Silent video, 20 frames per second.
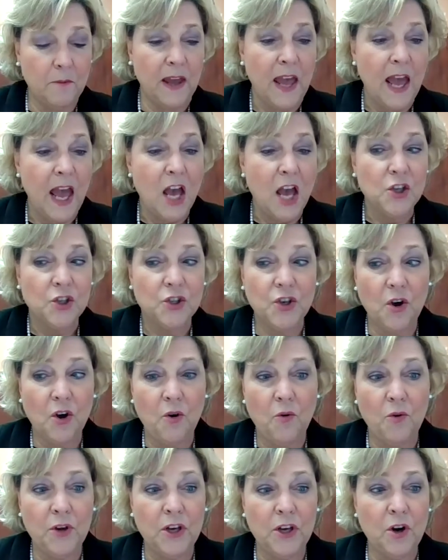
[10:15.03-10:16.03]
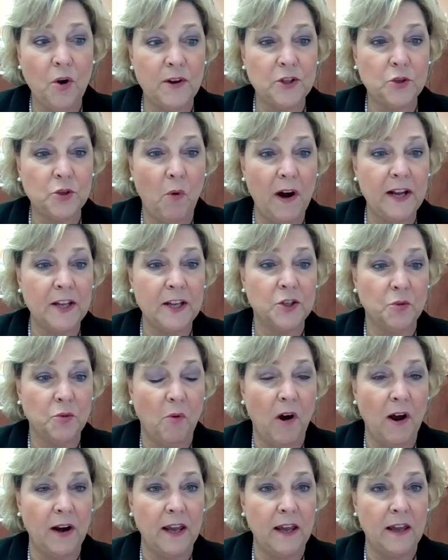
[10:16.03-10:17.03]
be. So, in
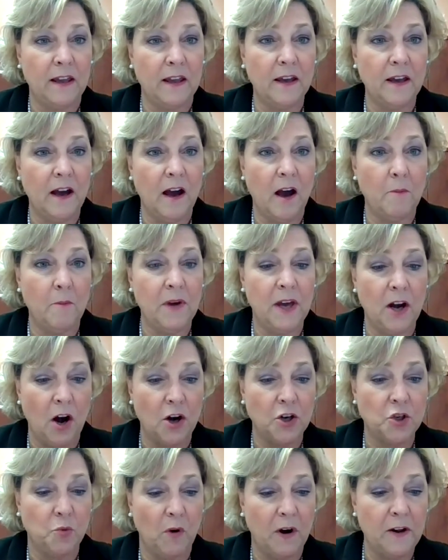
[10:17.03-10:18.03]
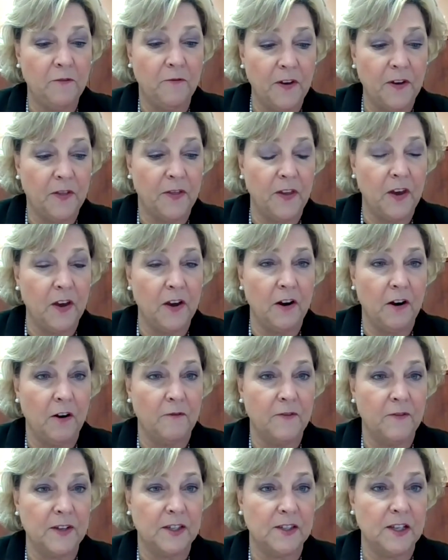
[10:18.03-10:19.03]
2020, in our 25th year
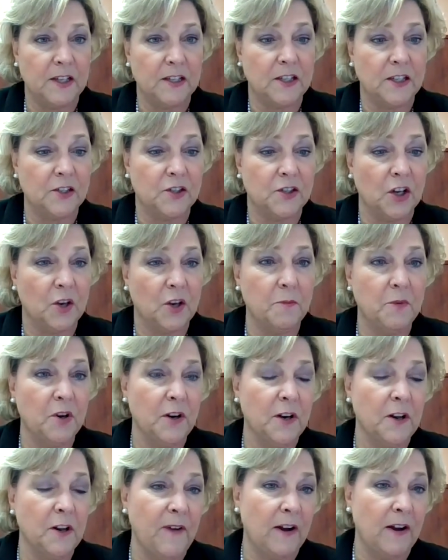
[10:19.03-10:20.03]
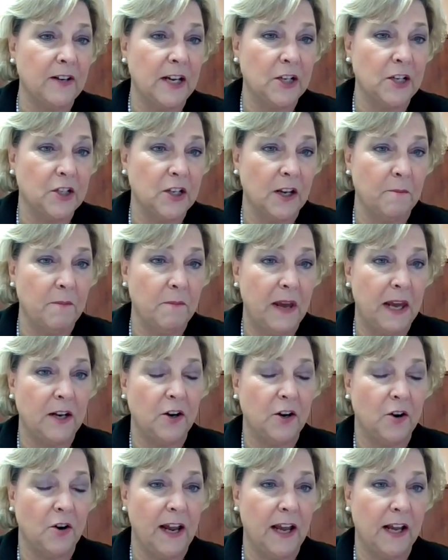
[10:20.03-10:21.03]
of existence, the Community Foundation
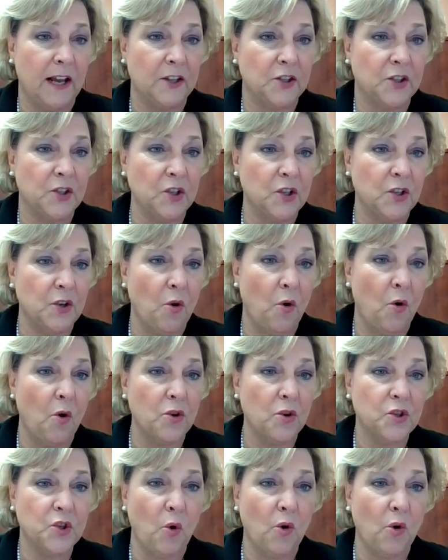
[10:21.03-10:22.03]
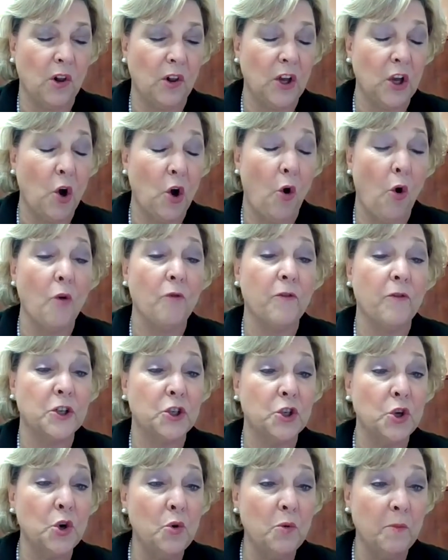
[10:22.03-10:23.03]
made grants totaling over
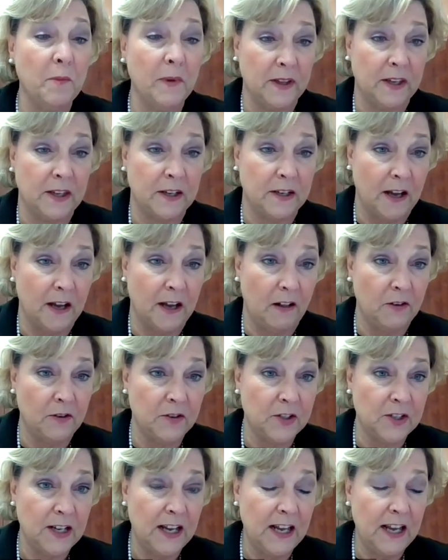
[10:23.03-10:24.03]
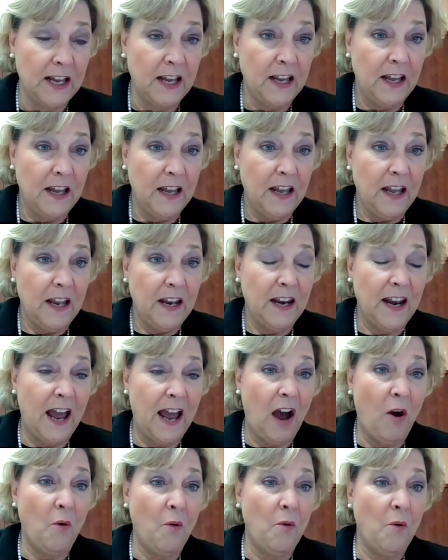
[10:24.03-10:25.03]
$2 million.
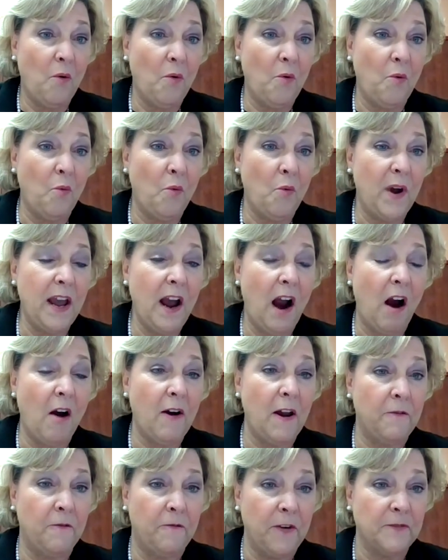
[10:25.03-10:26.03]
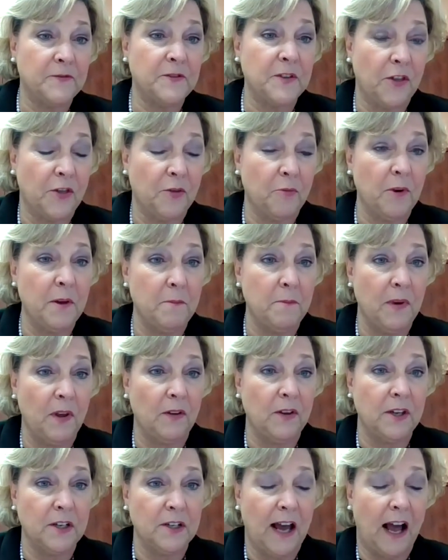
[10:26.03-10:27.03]
Now, we are a $53
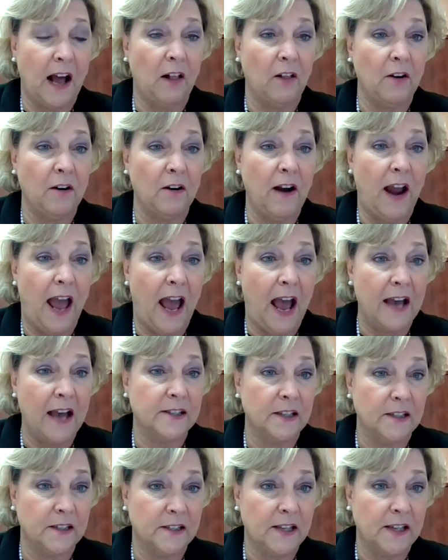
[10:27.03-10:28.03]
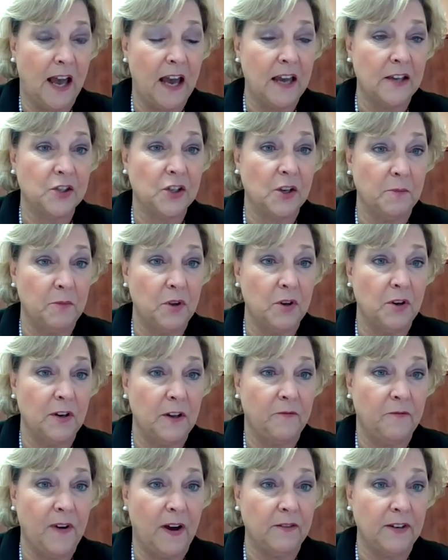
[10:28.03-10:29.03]
million asset size
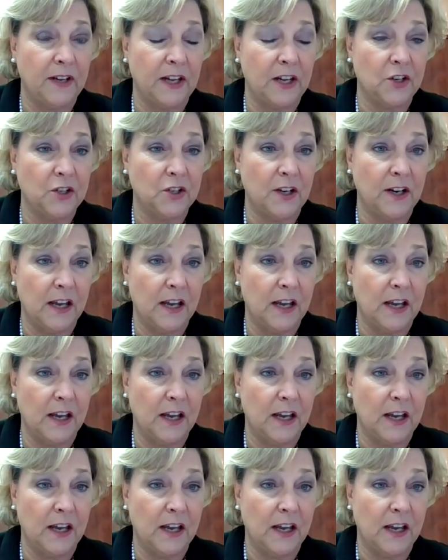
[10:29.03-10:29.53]
community foundation